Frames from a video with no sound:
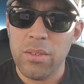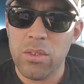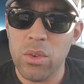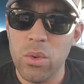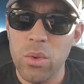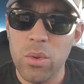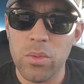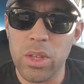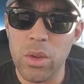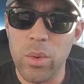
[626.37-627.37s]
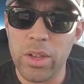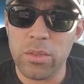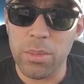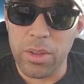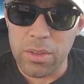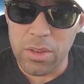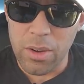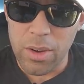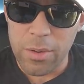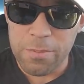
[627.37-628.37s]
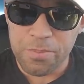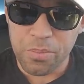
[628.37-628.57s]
to the U.S. military.